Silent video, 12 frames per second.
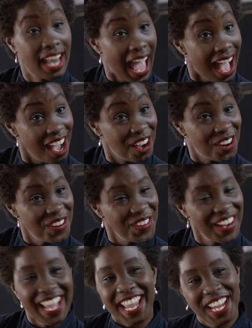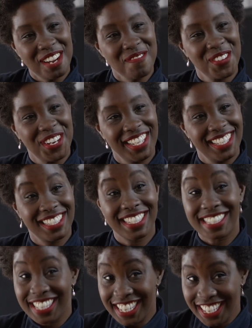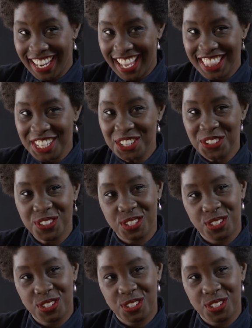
Now, Amber is a senior at the New